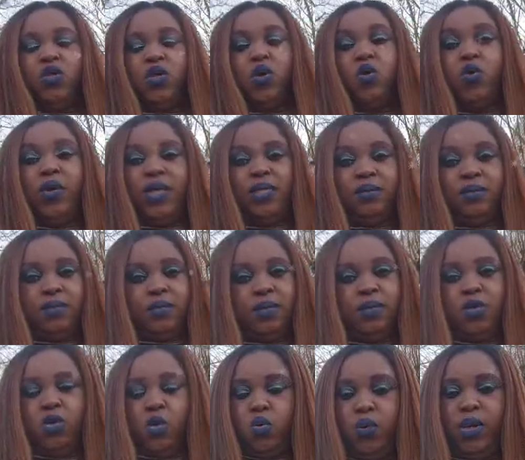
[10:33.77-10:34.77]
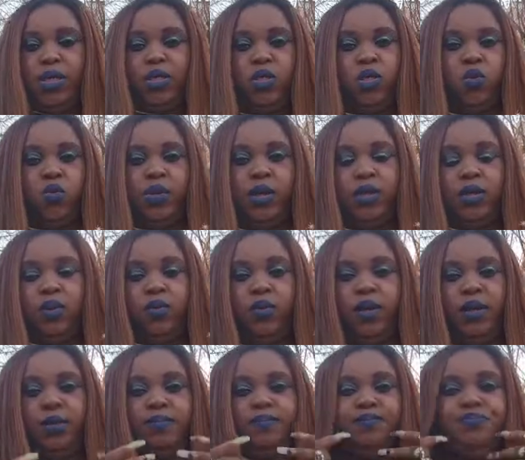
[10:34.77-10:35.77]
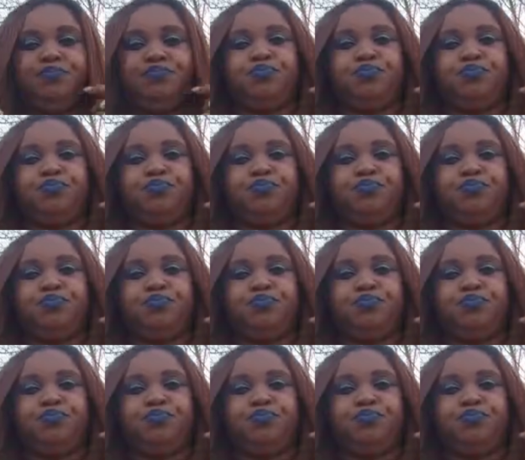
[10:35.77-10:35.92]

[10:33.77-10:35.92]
Do it. Do it. Do it. Do it.